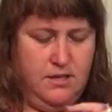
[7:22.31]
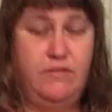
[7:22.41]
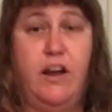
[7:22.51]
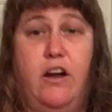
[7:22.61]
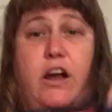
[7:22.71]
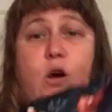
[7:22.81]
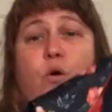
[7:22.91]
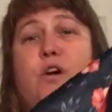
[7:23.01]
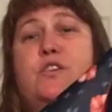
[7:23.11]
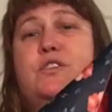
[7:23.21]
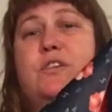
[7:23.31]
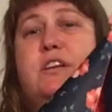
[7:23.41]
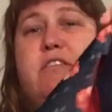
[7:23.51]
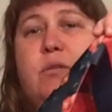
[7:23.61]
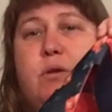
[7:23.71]
very orange, so I
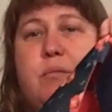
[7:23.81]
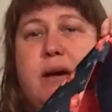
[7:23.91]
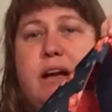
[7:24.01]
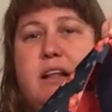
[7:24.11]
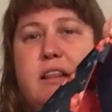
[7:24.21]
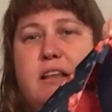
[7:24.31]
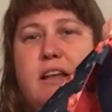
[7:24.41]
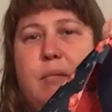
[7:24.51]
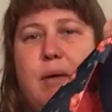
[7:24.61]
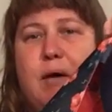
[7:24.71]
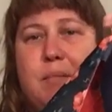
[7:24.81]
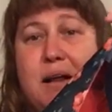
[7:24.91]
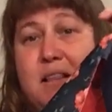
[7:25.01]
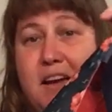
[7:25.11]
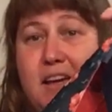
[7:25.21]
definitely wouldn't buy anything in that pattern, but
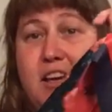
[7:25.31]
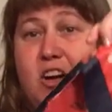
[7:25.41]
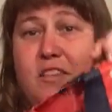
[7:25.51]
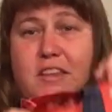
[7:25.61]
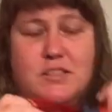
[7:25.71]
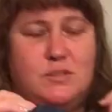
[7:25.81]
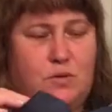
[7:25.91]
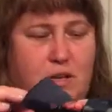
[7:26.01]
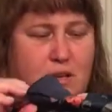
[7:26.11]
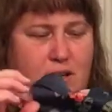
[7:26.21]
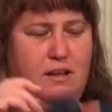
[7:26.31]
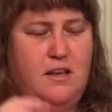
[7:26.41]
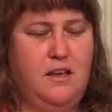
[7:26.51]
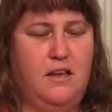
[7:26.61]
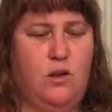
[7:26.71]
I like it on this one.
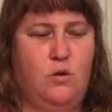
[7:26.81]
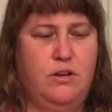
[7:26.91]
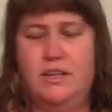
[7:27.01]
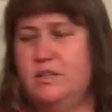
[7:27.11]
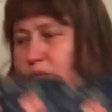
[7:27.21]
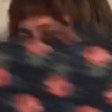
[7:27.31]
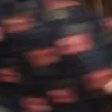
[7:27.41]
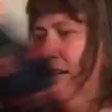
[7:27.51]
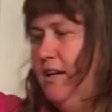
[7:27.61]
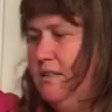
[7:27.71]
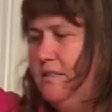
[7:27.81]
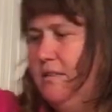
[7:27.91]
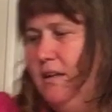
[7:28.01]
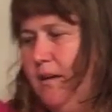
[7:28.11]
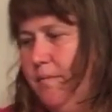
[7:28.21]
Coordinates really
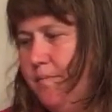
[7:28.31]
nicely.